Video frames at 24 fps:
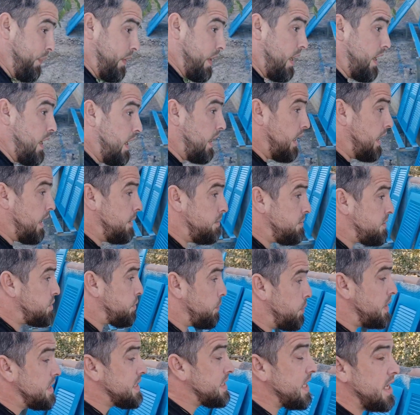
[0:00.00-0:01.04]
so
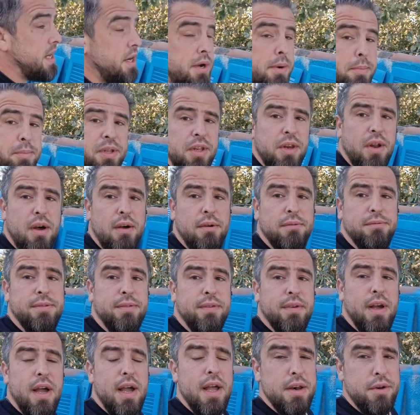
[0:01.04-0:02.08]
once I ripped it off,
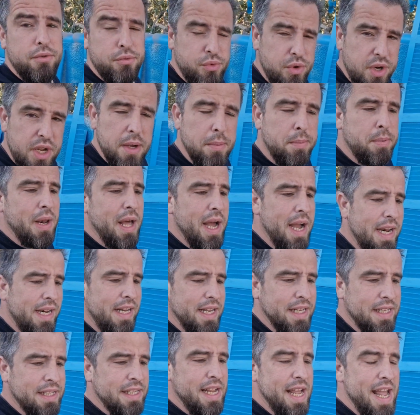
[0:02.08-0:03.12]
I had reapplied
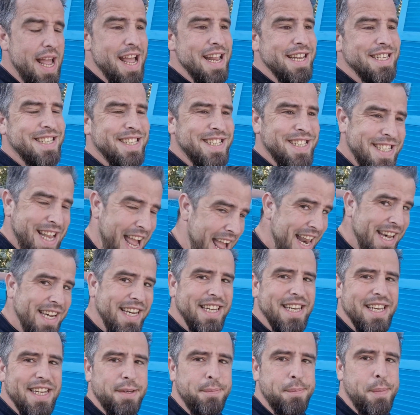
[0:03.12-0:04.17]
it and
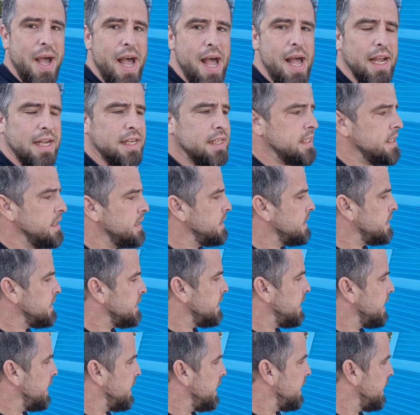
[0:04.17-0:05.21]
sanded it back.
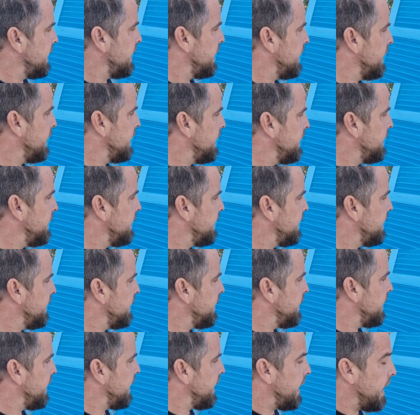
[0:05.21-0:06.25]

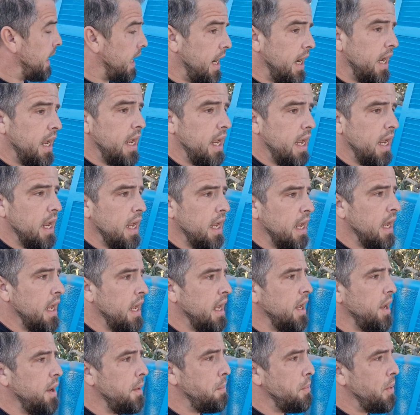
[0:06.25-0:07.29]
I
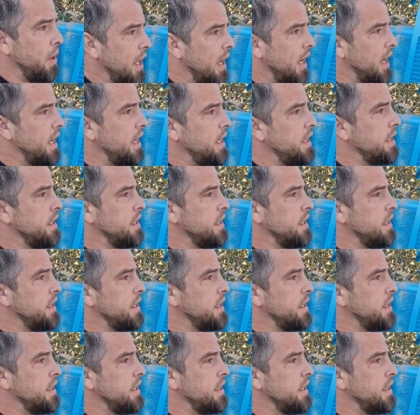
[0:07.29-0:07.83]
applied